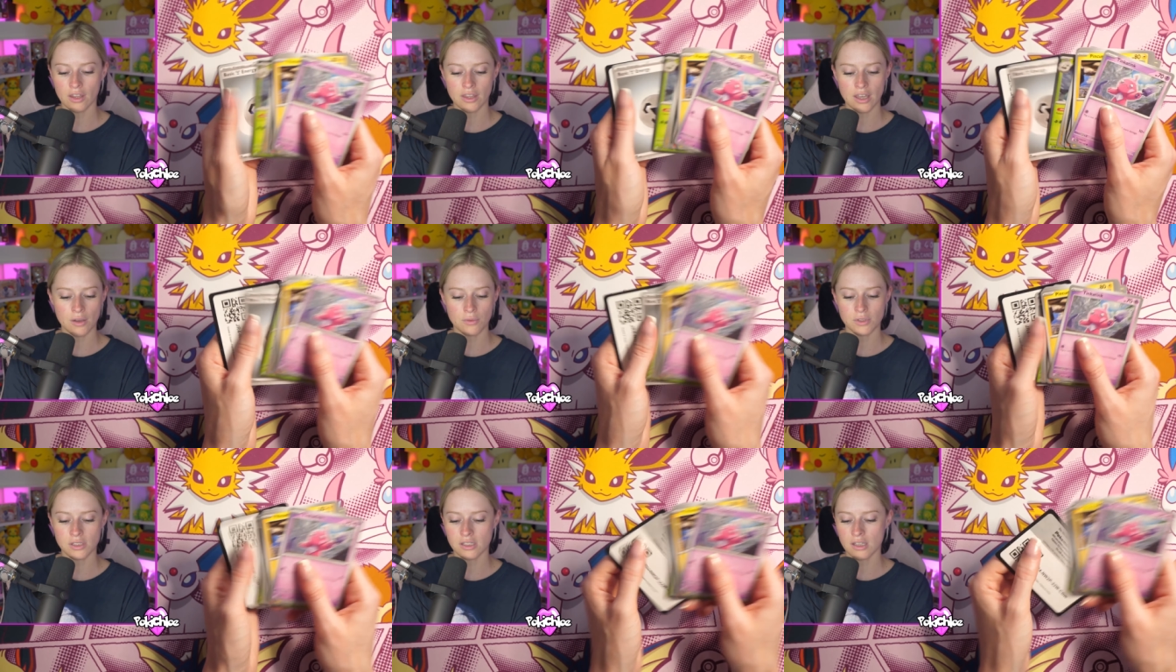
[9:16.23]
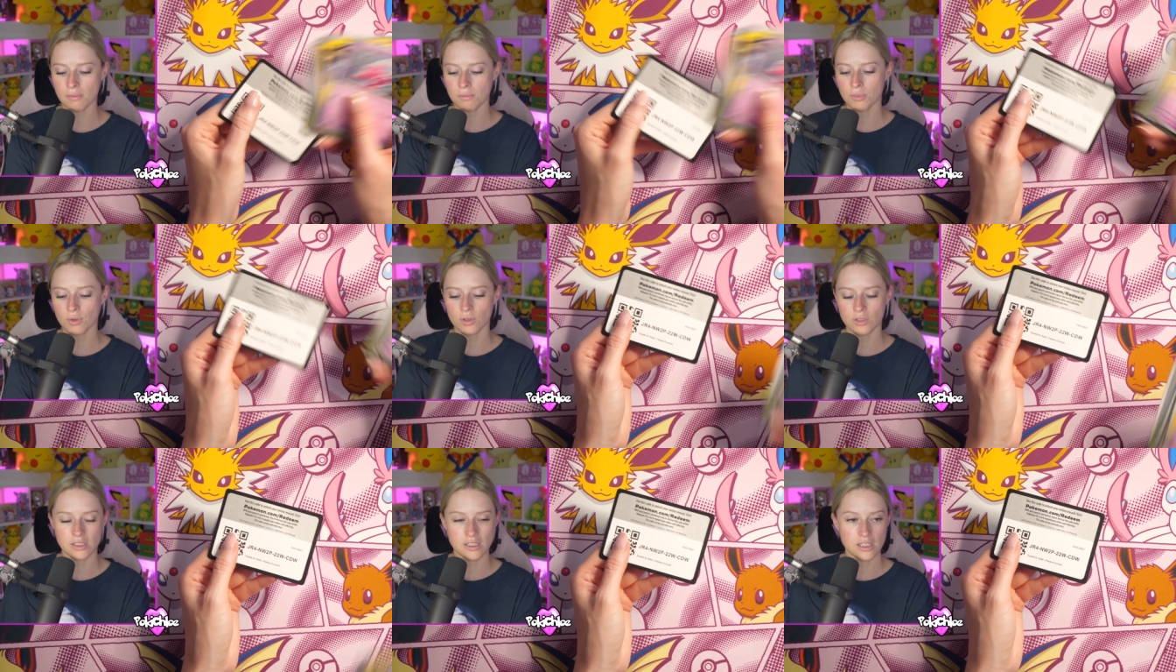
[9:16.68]
there were some
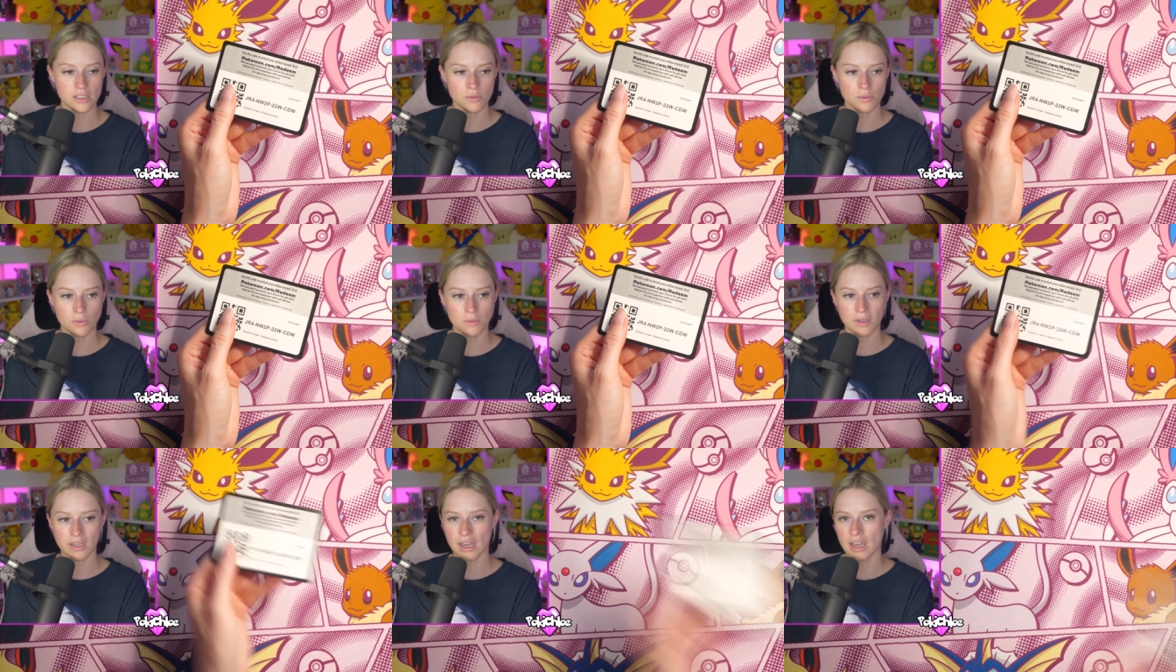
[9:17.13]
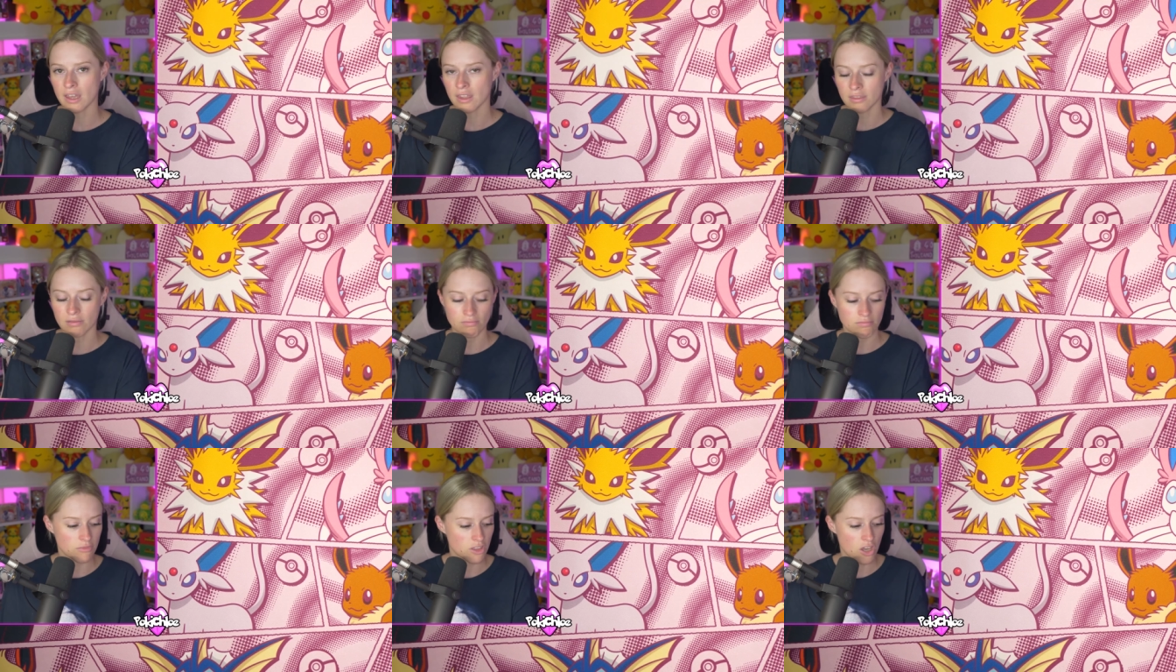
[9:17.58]
boxes we were
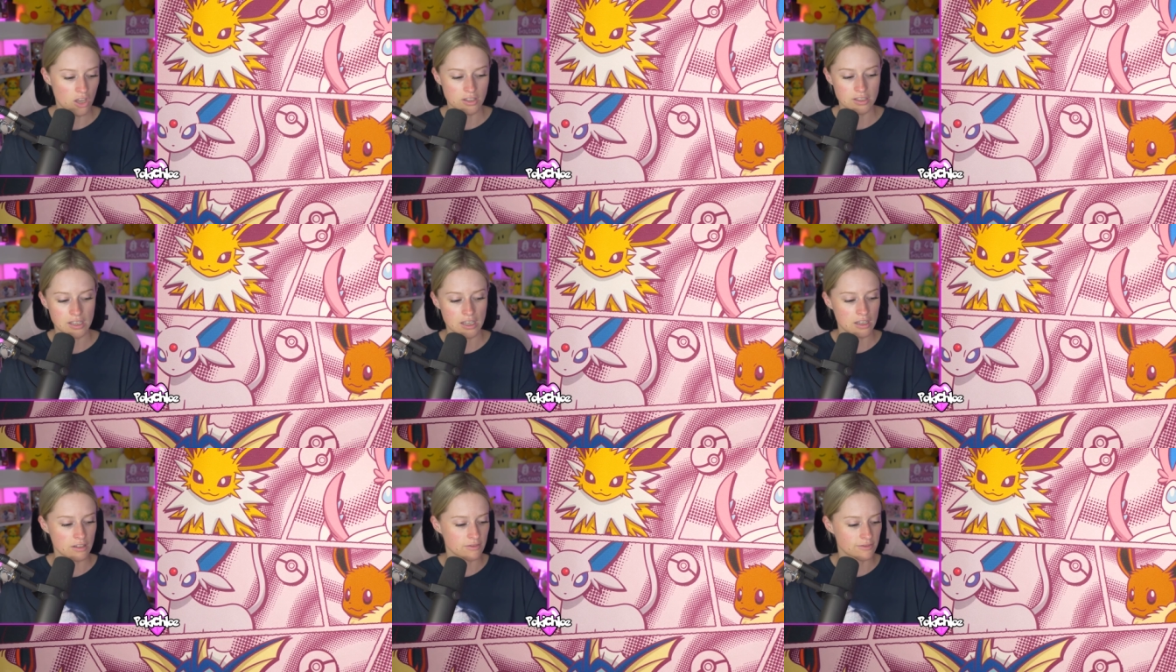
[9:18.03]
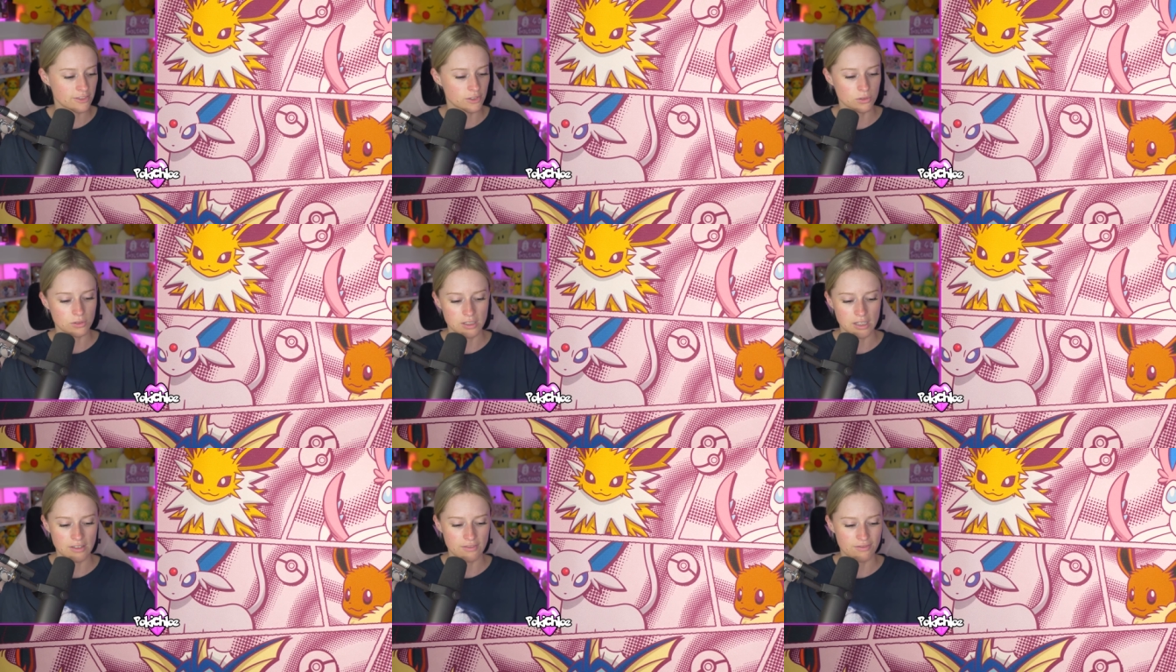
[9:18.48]
getting 13,
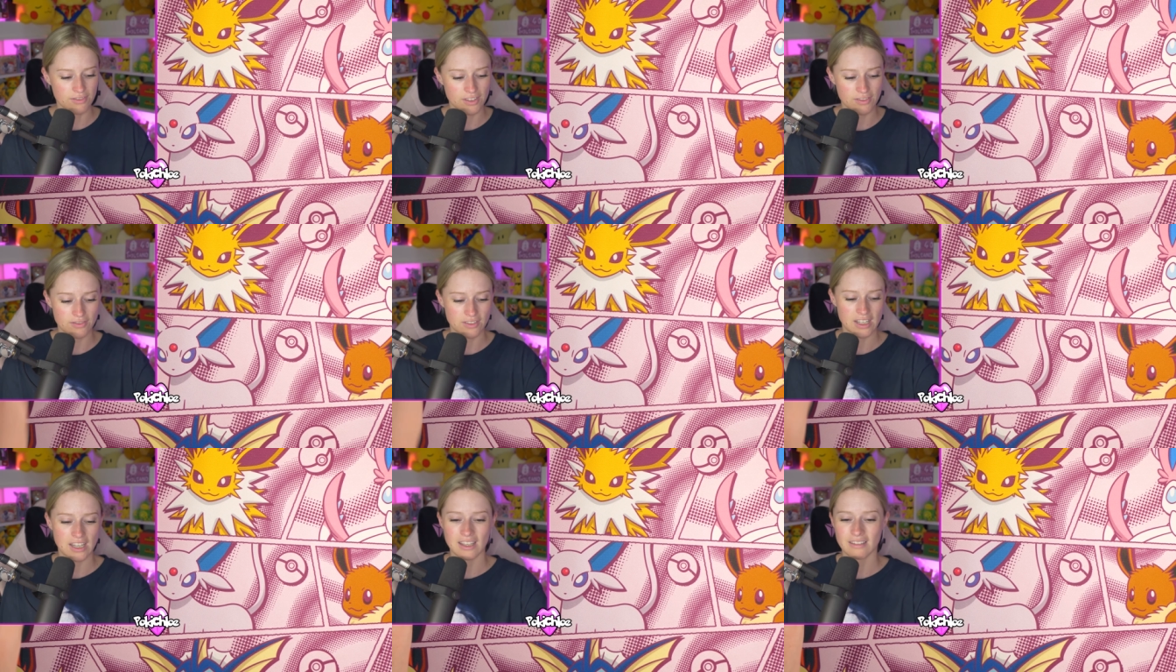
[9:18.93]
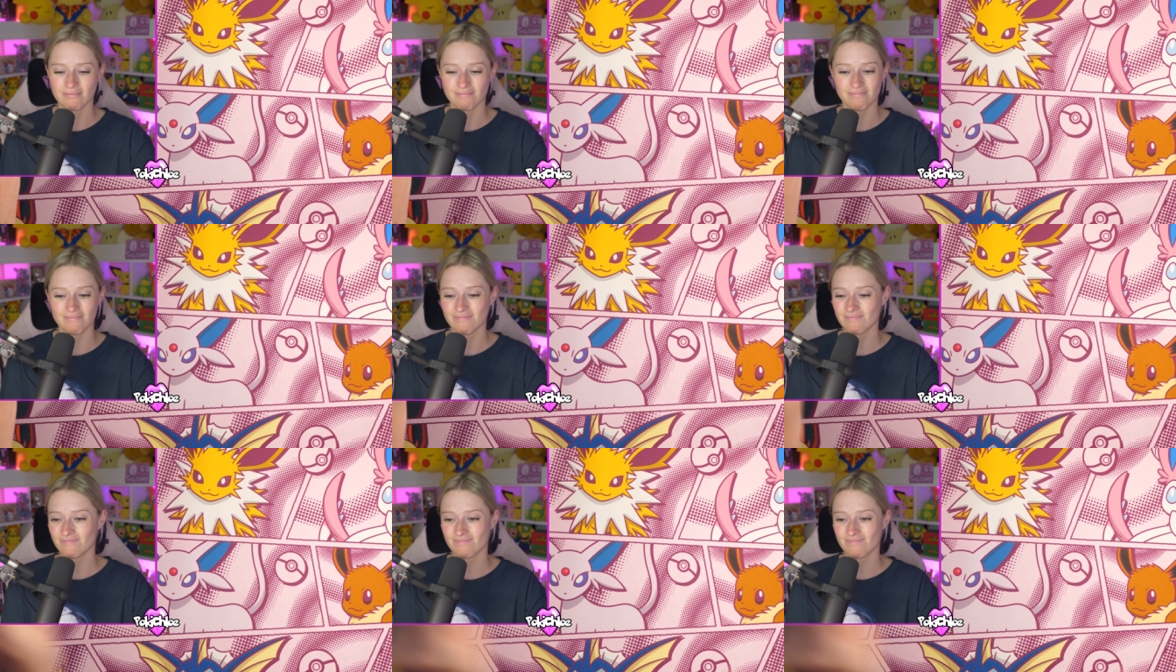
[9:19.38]
14, 15,